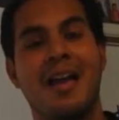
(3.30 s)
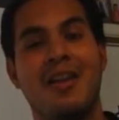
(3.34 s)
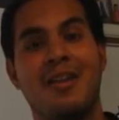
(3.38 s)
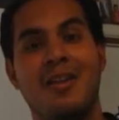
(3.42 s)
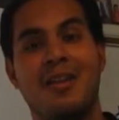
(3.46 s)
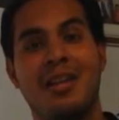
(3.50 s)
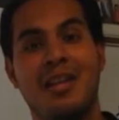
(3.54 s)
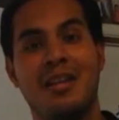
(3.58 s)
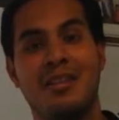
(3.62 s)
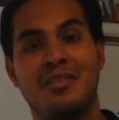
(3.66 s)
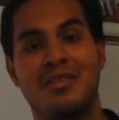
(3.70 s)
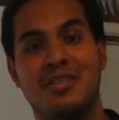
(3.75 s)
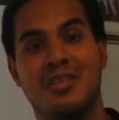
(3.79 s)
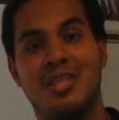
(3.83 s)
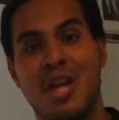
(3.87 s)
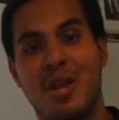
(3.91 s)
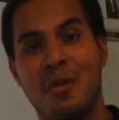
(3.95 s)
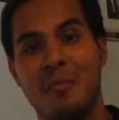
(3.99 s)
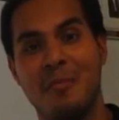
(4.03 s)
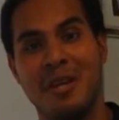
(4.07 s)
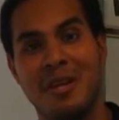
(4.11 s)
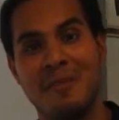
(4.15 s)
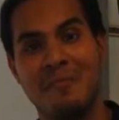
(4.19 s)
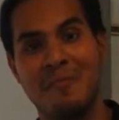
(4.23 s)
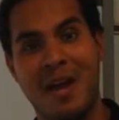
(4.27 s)
Hello ladies and
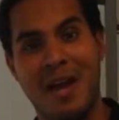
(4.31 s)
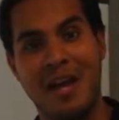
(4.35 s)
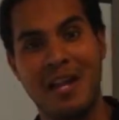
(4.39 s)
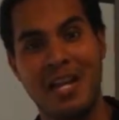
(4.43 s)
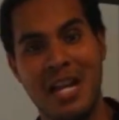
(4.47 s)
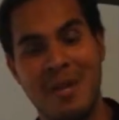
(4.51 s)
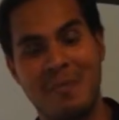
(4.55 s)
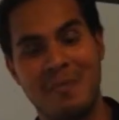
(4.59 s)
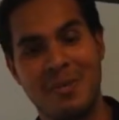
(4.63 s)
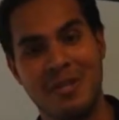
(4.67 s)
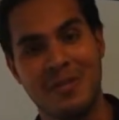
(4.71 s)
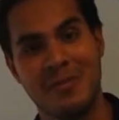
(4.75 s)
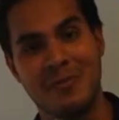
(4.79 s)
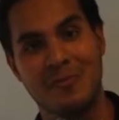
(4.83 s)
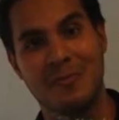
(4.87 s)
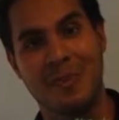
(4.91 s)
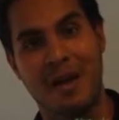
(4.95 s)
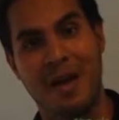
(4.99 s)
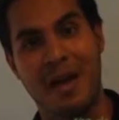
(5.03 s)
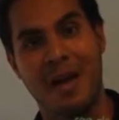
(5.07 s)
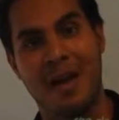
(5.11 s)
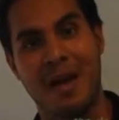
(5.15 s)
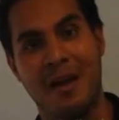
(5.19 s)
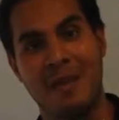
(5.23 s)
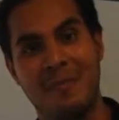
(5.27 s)
gentlemen, my name is
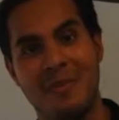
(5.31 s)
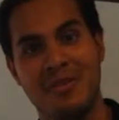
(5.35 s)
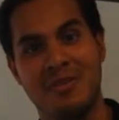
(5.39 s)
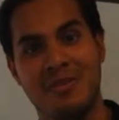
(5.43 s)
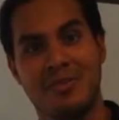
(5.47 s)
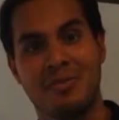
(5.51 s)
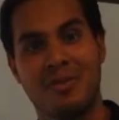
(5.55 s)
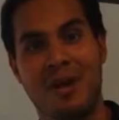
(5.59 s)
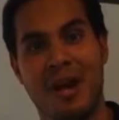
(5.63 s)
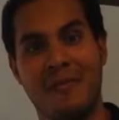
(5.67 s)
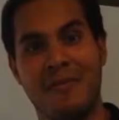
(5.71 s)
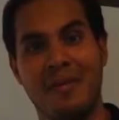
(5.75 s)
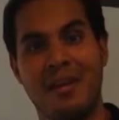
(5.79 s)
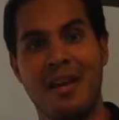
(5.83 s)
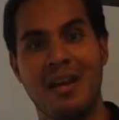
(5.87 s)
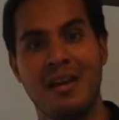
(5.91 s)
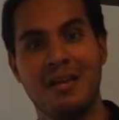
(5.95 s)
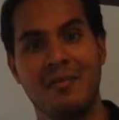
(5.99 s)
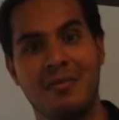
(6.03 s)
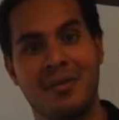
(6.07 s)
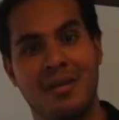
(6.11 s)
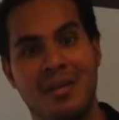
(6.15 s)
Mr. Avila.